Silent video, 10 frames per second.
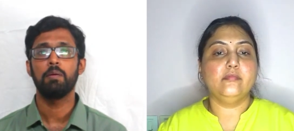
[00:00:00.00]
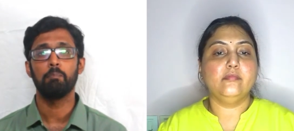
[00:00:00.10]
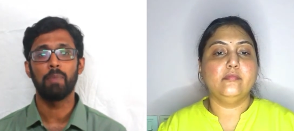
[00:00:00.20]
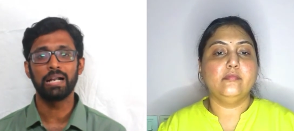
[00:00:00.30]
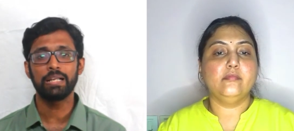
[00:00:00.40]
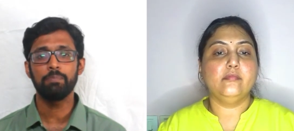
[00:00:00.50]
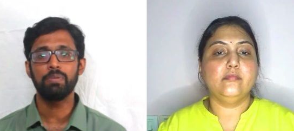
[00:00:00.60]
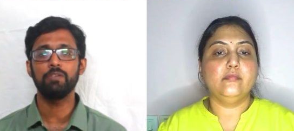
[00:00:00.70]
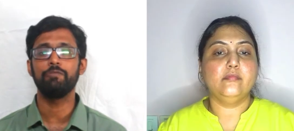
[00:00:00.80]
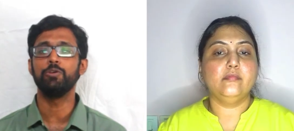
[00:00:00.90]

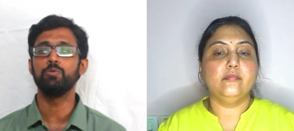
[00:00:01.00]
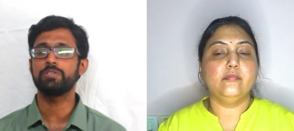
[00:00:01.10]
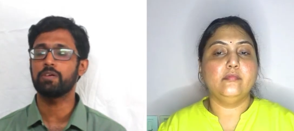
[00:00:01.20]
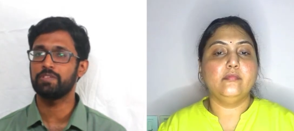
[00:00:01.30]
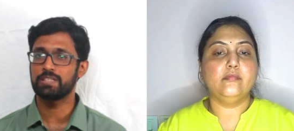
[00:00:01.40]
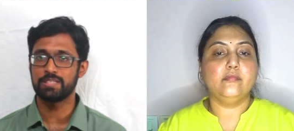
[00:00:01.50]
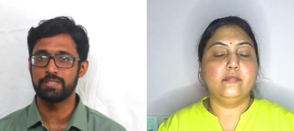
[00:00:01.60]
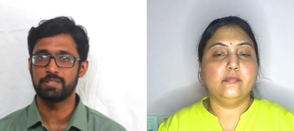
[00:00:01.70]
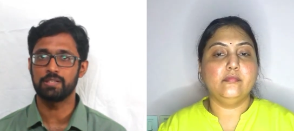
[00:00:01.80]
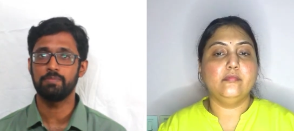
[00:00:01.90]
Speaker 1: multiple views of the
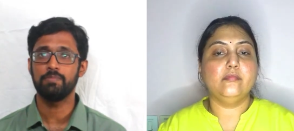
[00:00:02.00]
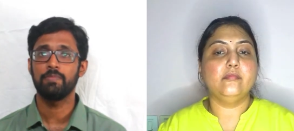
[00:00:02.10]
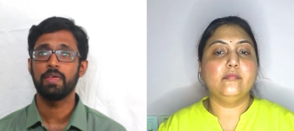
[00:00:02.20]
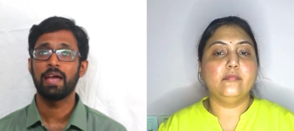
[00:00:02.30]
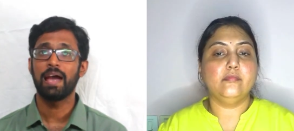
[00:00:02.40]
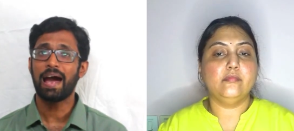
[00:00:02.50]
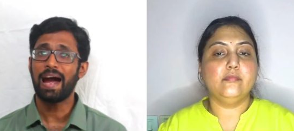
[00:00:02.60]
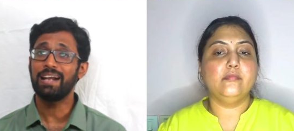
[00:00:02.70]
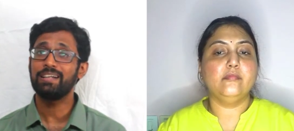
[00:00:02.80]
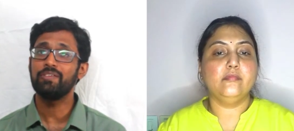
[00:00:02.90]
system
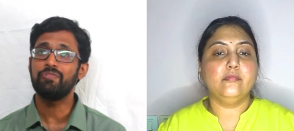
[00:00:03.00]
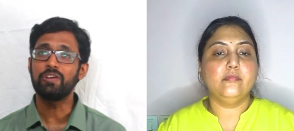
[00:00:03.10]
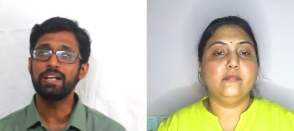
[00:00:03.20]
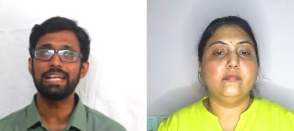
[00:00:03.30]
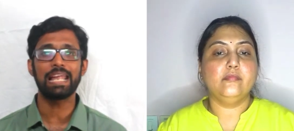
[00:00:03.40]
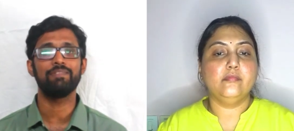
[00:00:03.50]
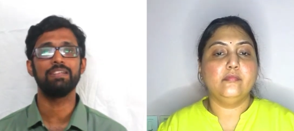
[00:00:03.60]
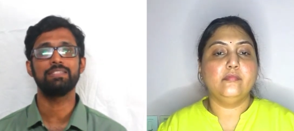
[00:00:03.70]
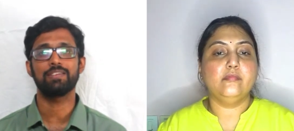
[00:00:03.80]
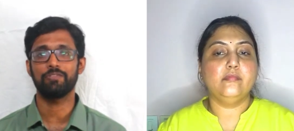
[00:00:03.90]
at different
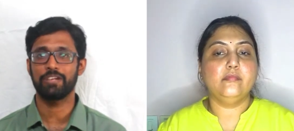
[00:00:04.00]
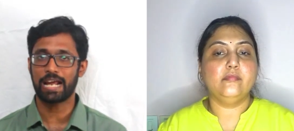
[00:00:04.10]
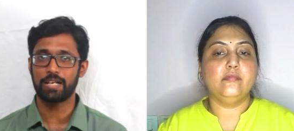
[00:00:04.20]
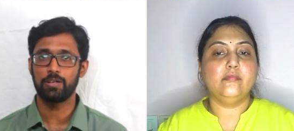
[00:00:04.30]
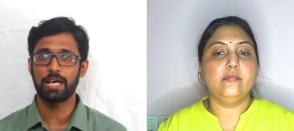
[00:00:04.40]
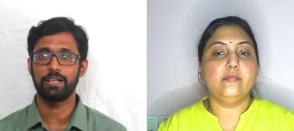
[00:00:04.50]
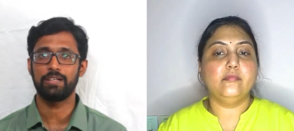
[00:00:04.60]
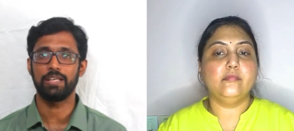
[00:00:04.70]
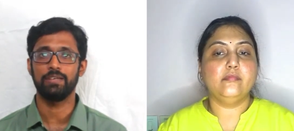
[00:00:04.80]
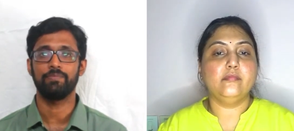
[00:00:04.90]
levels of
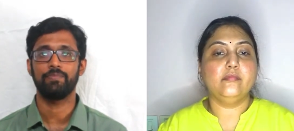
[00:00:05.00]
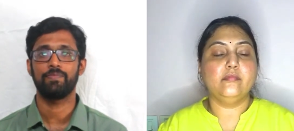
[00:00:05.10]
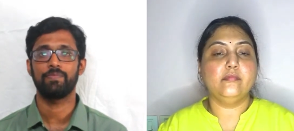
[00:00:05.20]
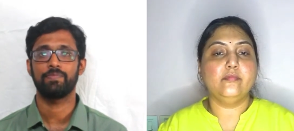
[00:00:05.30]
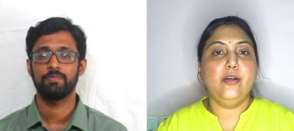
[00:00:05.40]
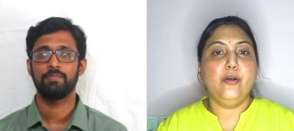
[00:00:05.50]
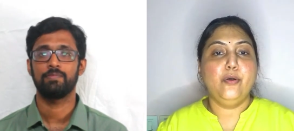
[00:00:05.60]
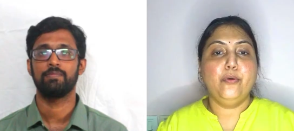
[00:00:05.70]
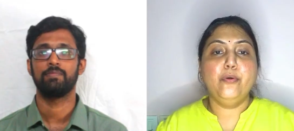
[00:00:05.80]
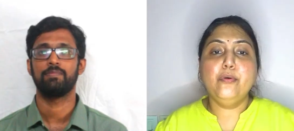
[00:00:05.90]
granularity.
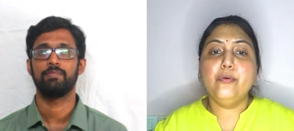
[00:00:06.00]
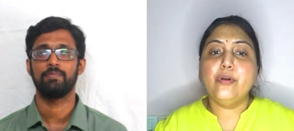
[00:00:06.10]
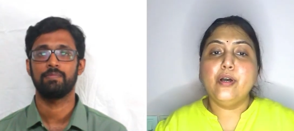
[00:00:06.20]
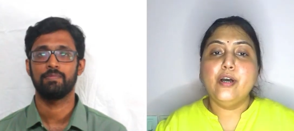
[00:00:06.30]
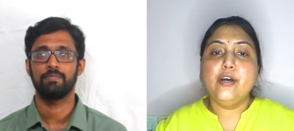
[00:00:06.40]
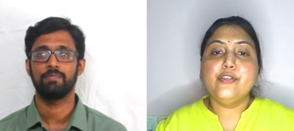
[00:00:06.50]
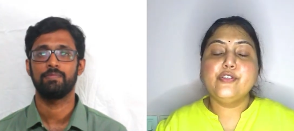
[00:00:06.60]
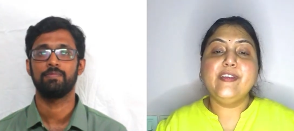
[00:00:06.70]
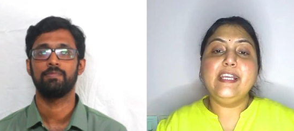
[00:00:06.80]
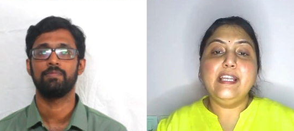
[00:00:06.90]
Speaker 2: Oh,
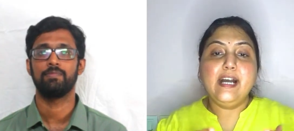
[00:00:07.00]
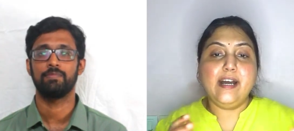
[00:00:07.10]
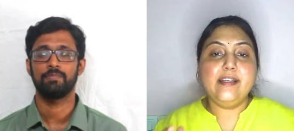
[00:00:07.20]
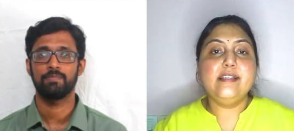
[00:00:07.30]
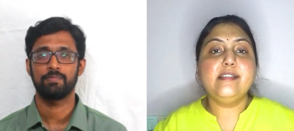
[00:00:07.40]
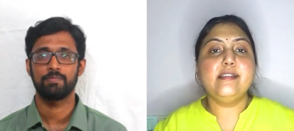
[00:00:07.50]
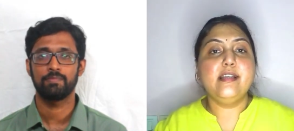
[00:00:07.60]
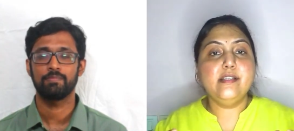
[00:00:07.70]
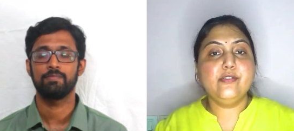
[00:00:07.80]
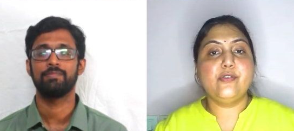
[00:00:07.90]
so we can
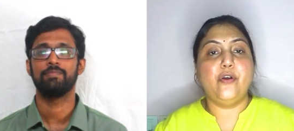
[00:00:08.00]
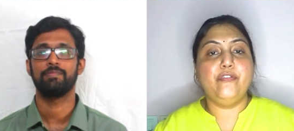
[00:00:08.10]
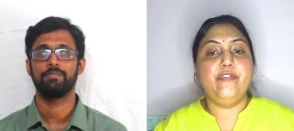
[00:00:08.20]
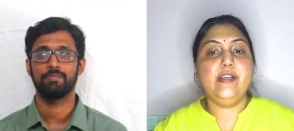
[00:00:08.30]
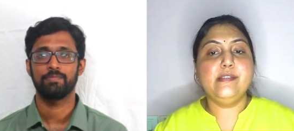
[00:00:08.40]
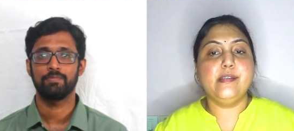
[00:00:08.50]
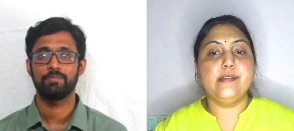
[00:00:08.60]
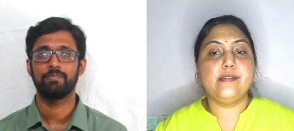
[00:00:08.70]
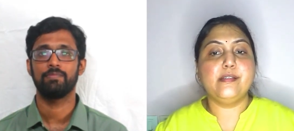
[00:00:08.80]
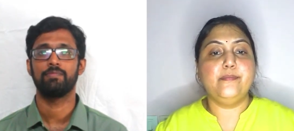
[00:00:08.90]
understand a software
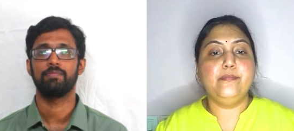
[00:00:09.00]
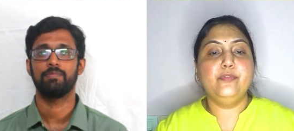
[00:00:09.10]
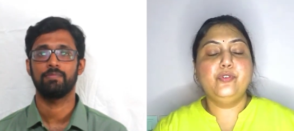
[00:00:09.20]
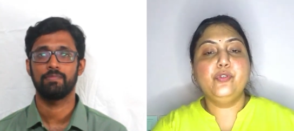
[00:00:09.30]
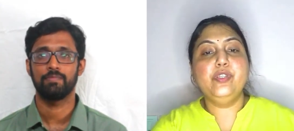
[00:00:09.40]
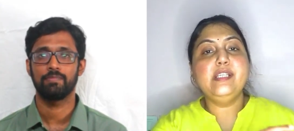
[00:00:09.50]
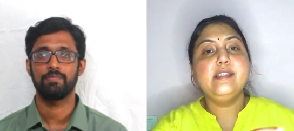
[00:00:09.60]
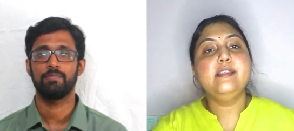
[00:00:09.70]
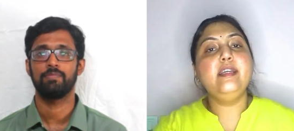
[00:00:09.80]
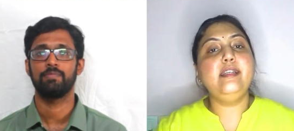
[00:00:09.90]
system through
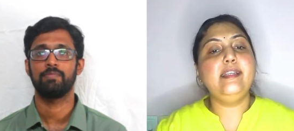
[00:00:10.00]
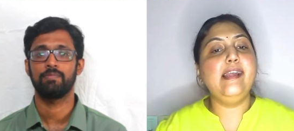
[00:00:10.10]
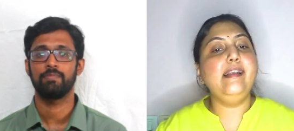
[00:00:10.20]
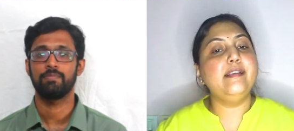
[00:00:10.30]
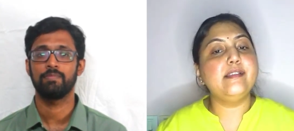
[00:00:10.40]
these detailed